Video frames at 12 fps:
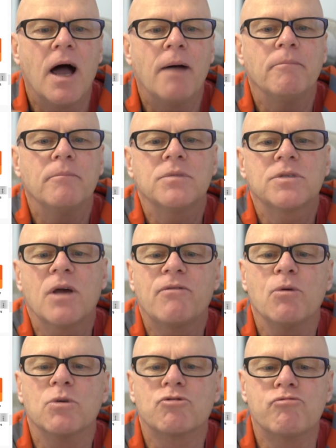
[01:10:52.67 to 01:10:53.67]
Um, so
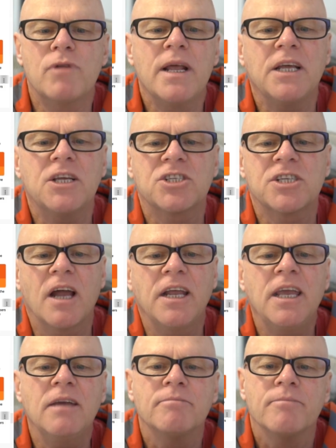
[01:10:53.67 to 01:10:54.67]
if it was really
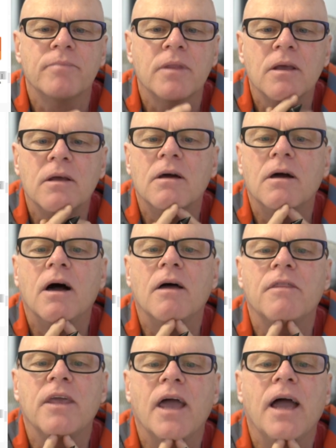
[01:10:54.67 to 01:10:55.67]
sunny,
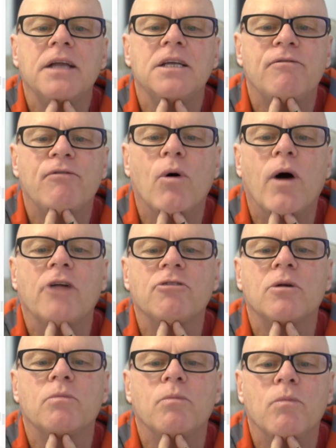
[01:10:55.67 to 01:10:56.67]
uh, the
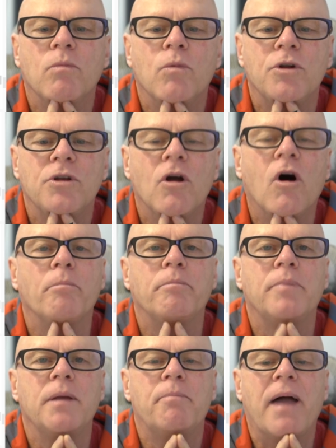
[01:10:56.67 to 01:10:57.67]
AD400 would
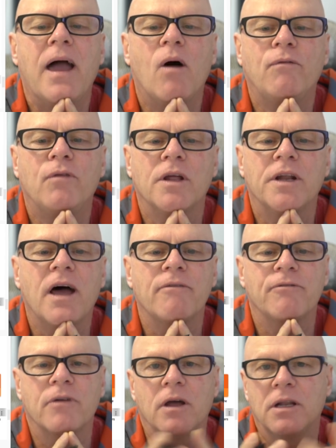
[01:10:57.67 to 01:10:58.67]
not be powerful
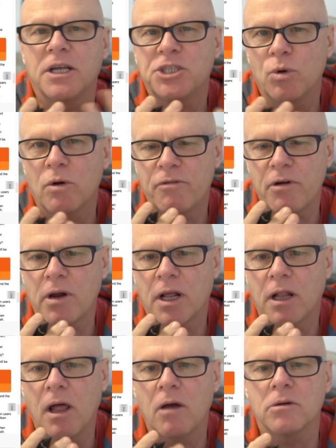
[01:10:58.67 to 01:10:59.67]
enough unless you were
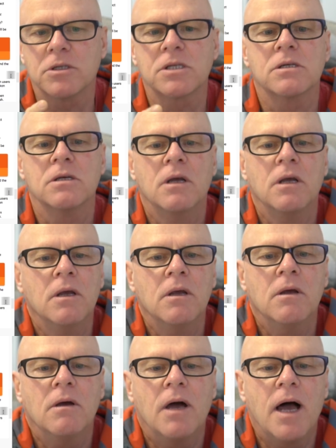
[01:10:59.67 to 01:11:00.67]
very close.
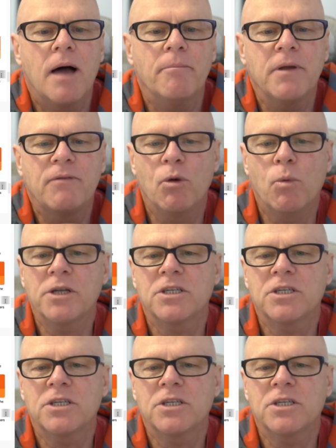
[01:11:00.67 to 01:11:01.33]
Um, if